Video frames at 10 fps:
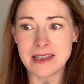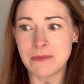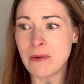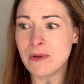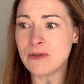so
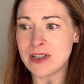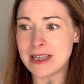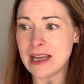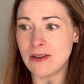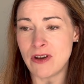I will just
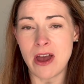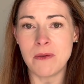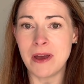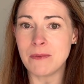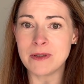let you know
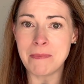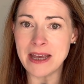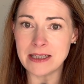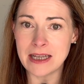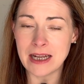it was
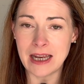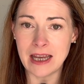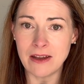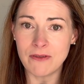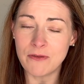basically